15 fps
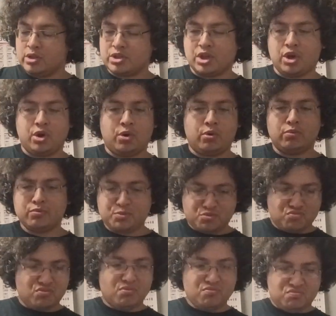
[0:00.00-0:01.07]
So
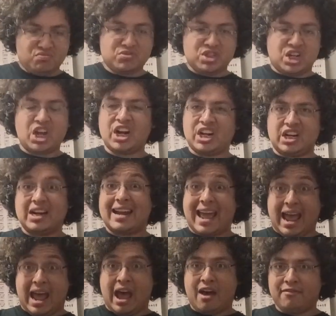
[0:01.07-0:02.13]
to cut it in
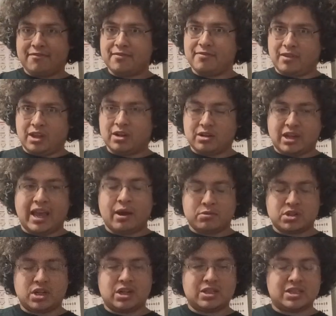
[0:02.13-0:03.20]
half and
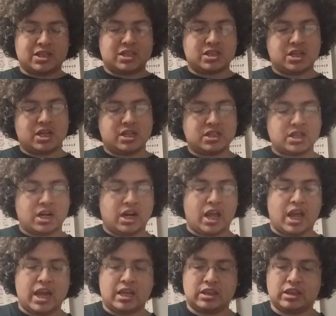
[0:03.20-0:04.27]
count it in 16ths and an
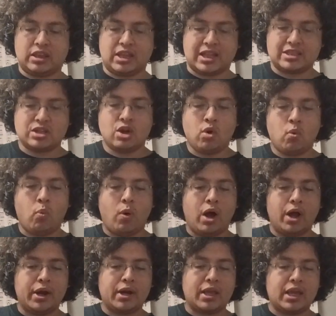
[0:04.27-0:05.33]
eighth, that's
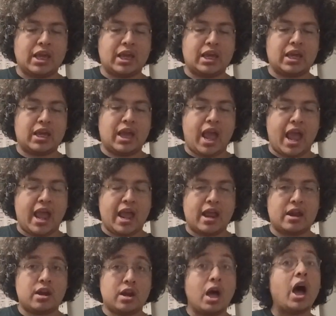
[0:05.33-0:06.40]
1, E,
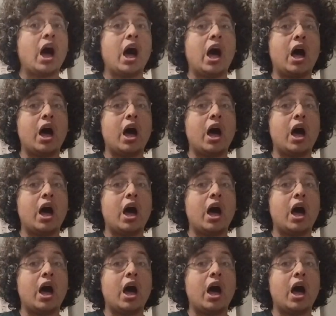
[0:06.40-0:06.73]
and